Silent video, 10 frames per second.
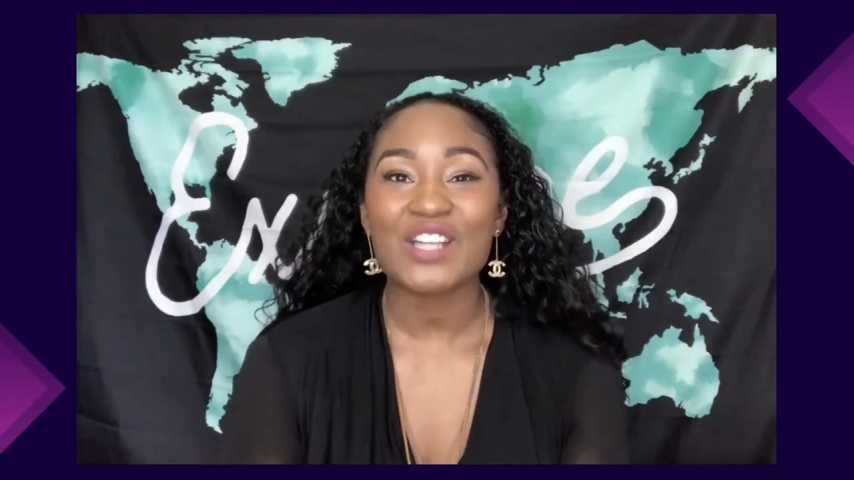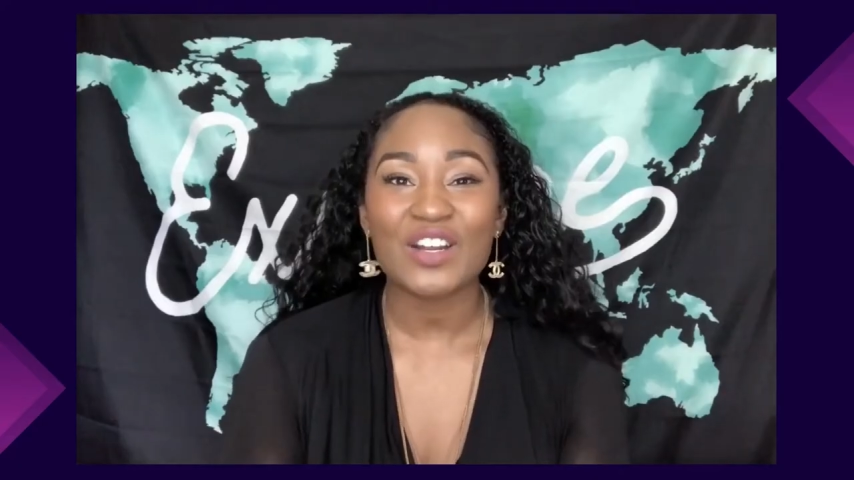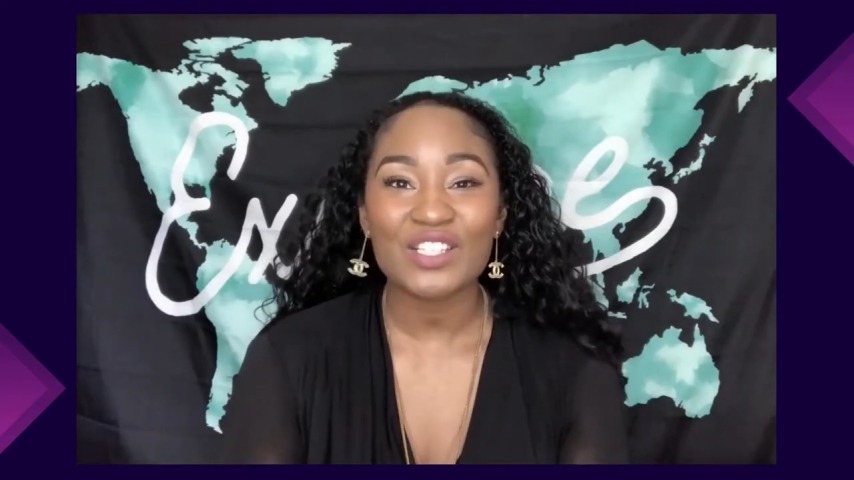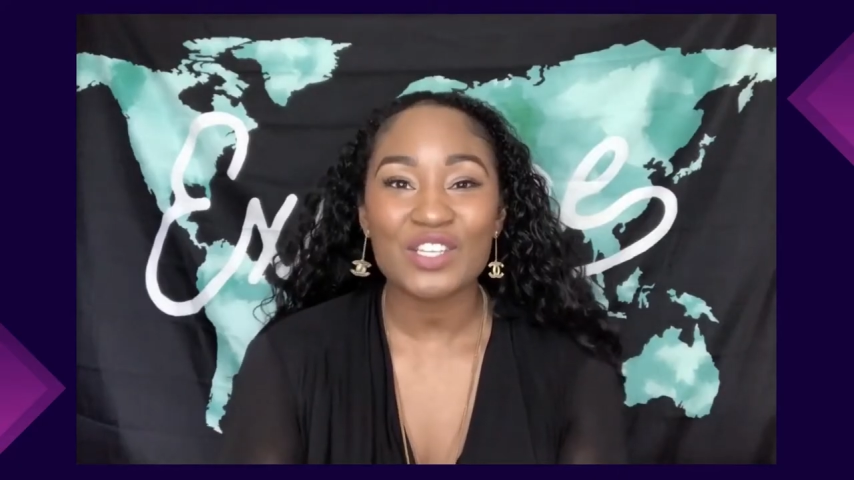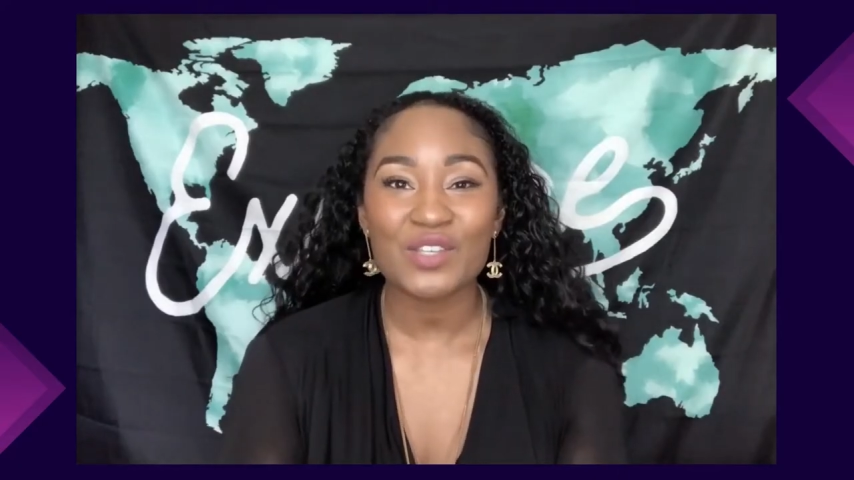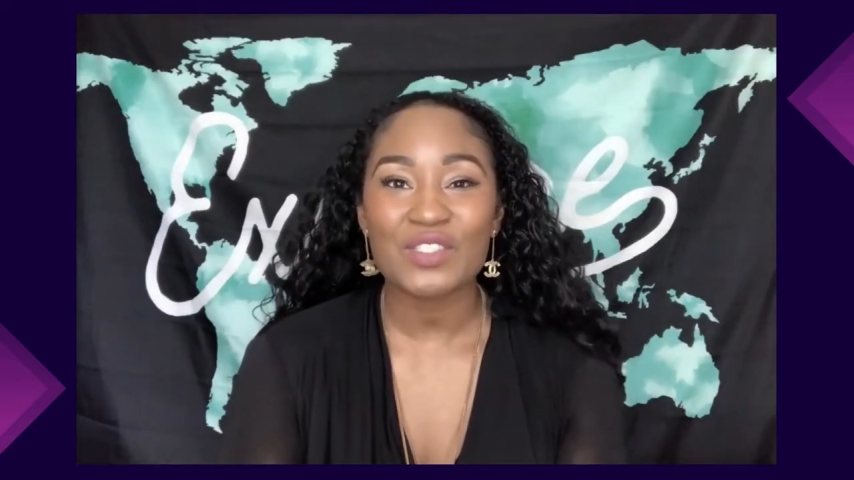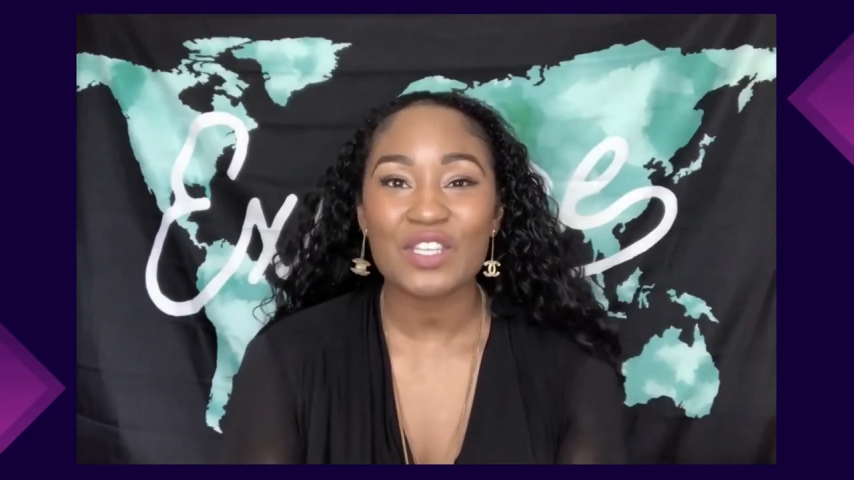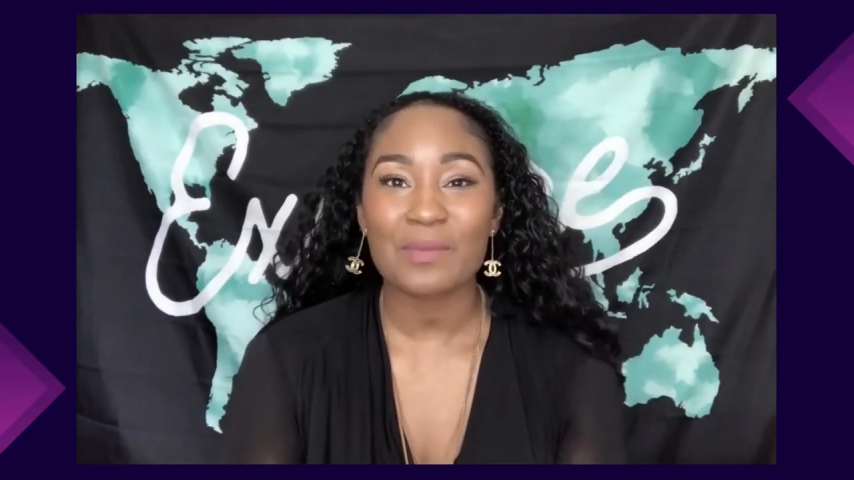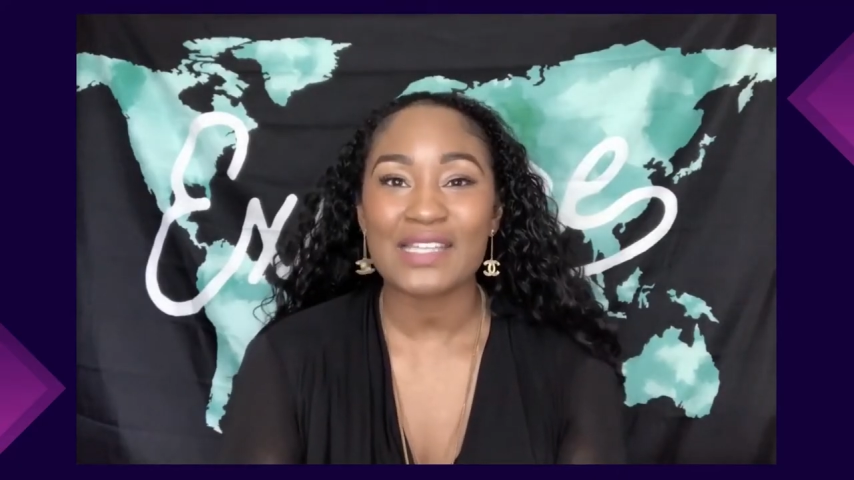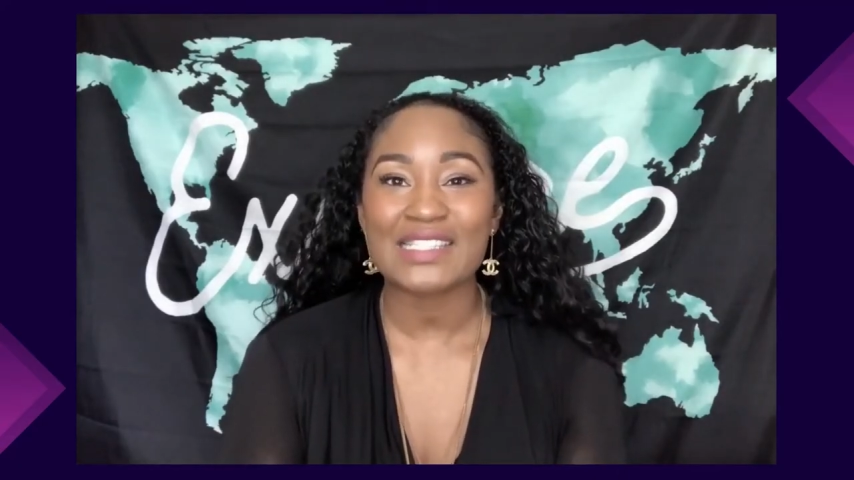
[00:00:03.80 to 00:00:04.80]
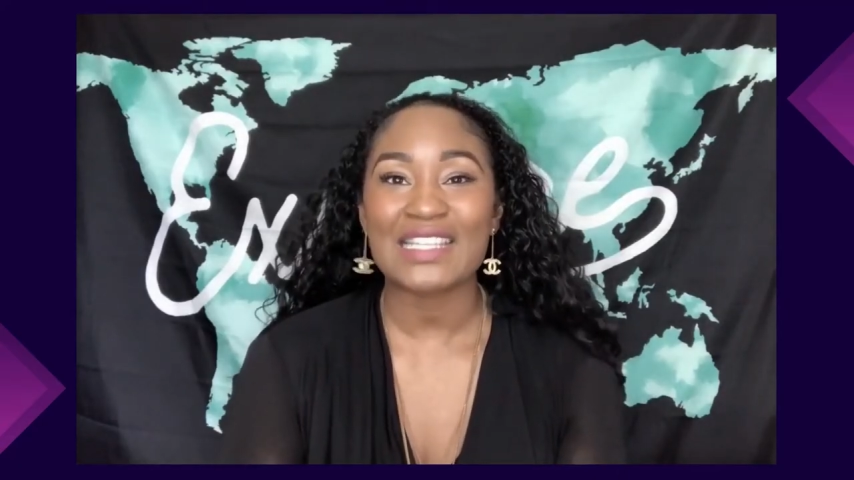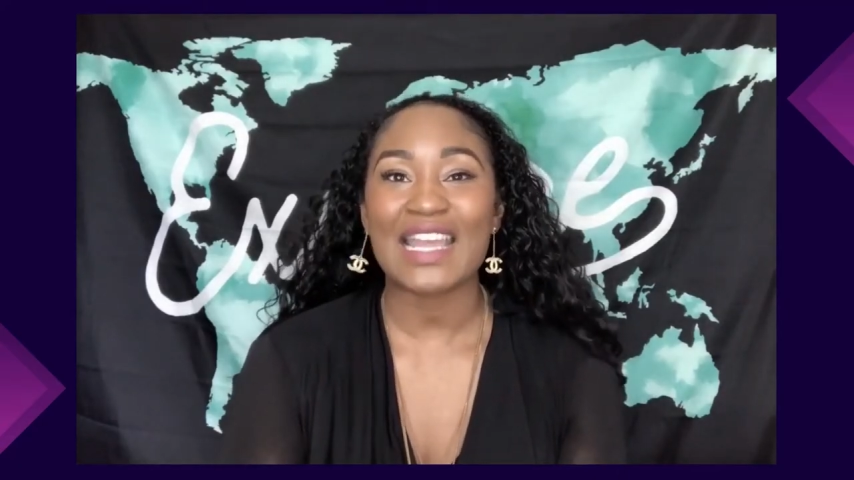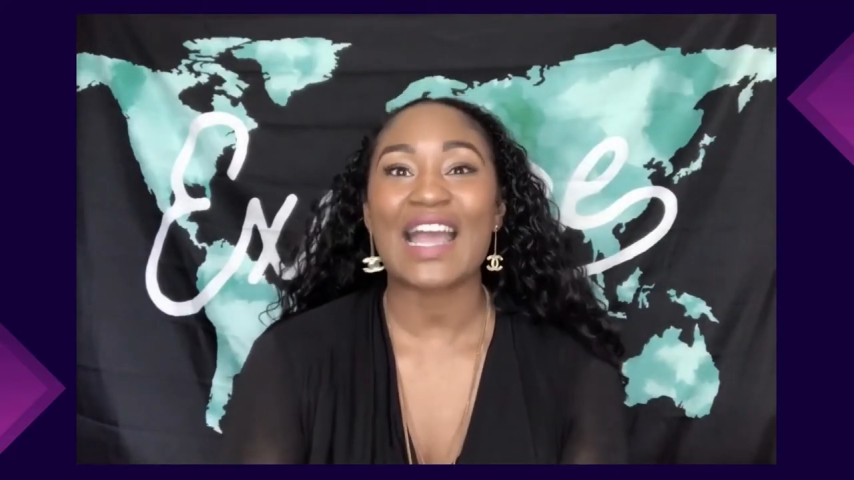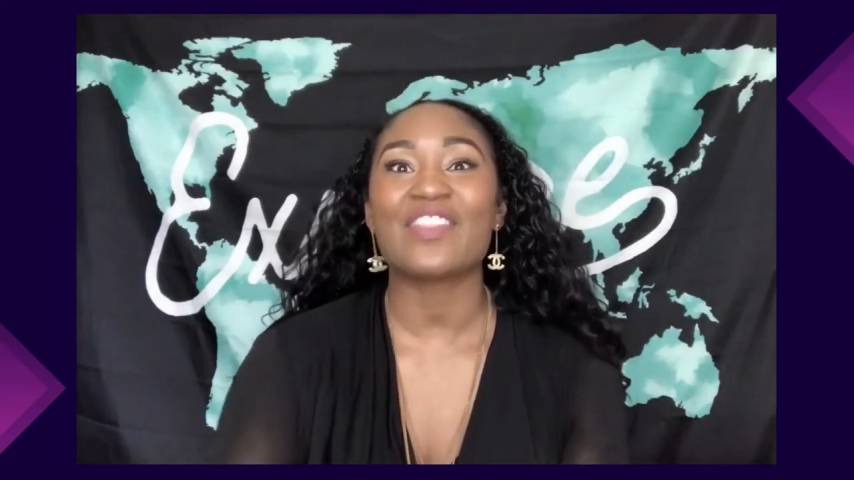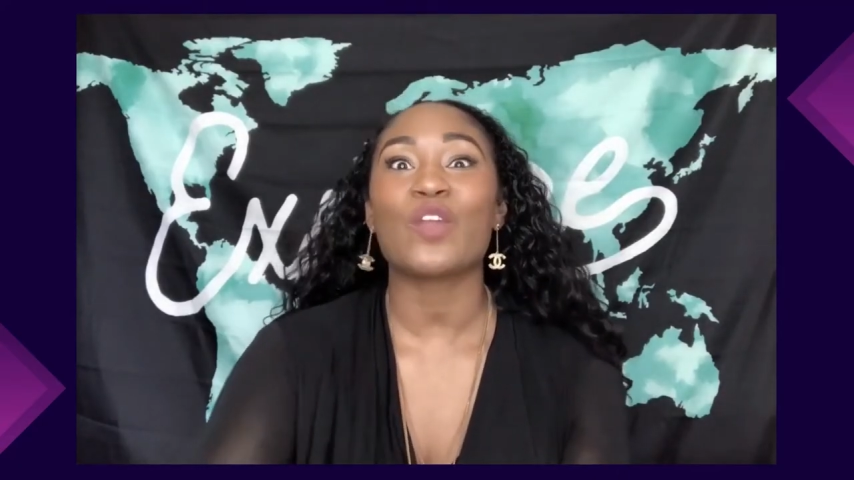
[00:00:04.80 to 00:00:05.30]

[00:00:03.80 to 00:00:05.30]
started to use Humantic AI.